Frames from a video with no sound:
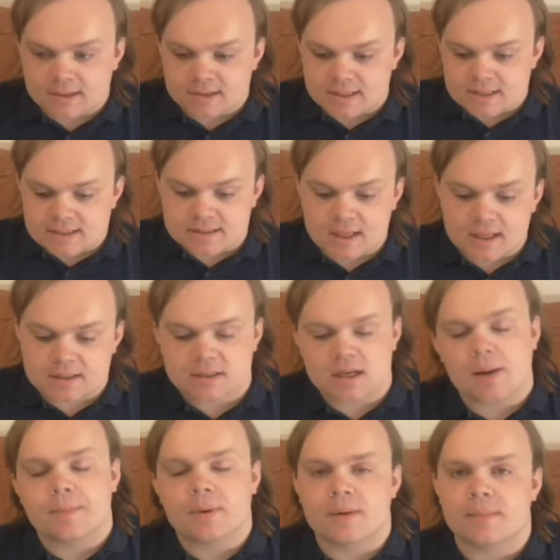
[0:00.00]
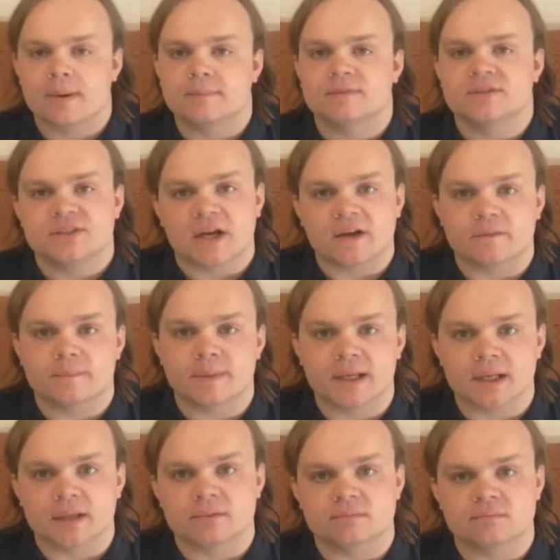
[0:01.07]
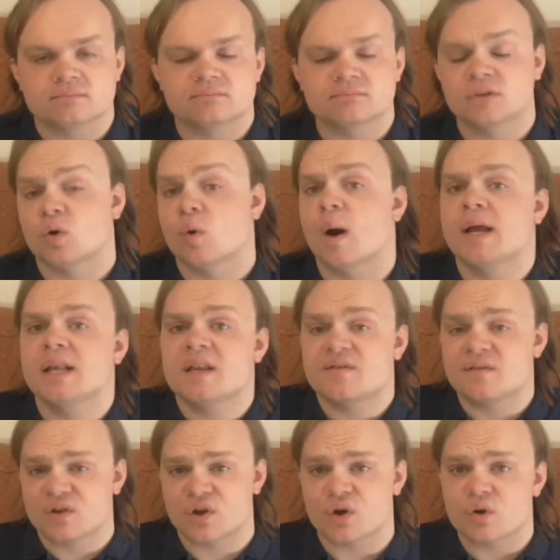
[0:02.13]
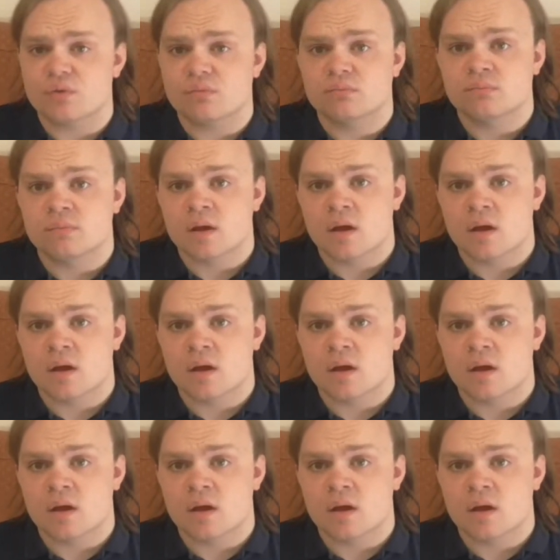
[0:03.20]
These last couple of months have been quite difficult,